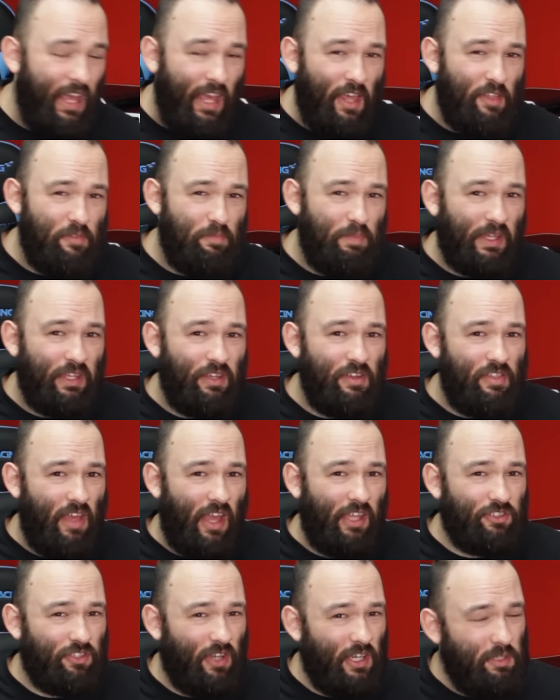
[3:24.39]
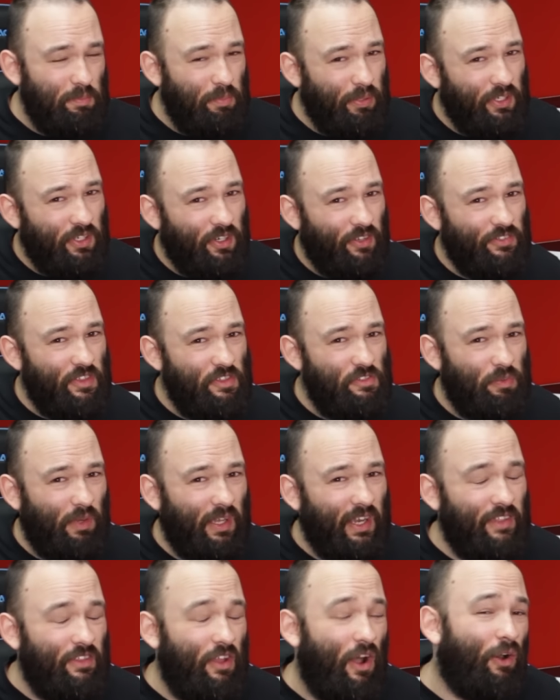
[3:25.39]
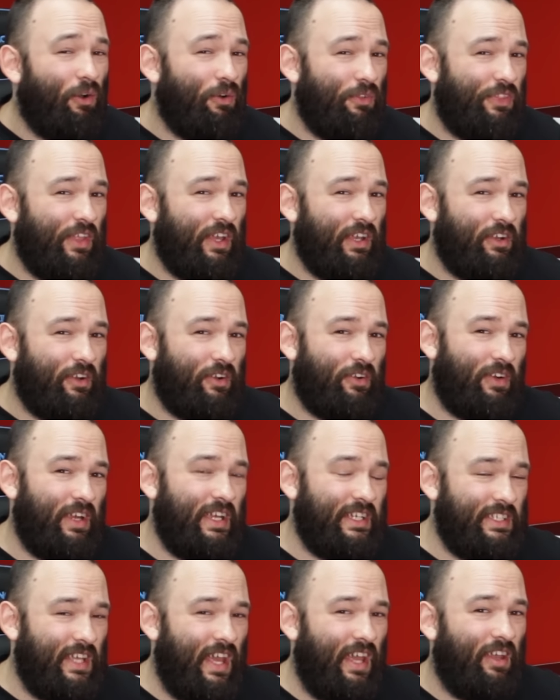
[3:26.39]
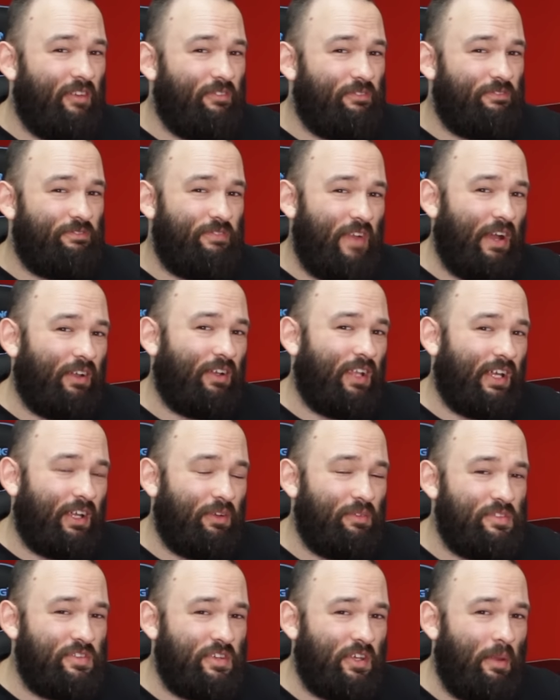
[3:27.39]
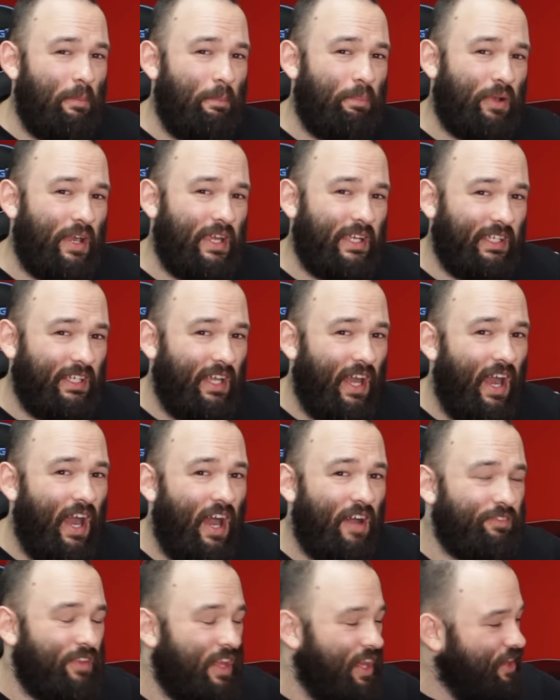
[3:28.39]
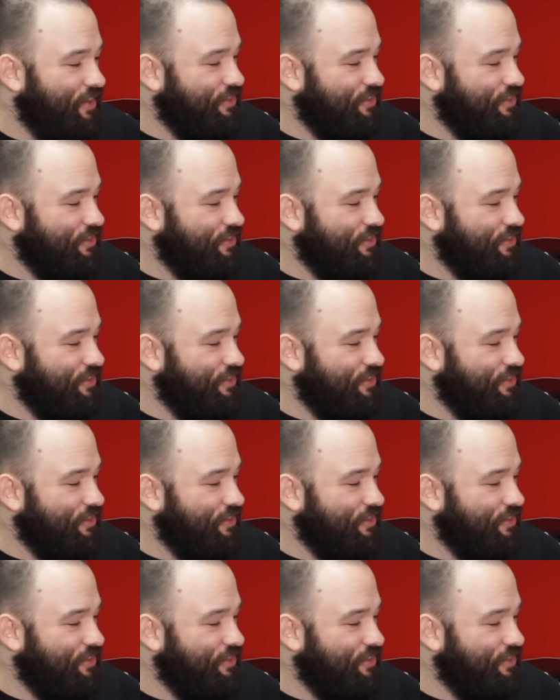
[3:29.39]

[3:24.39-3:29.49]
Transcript: It's because I tried to put it on this one and the whole thing creaked and it felt like it was going to break in half.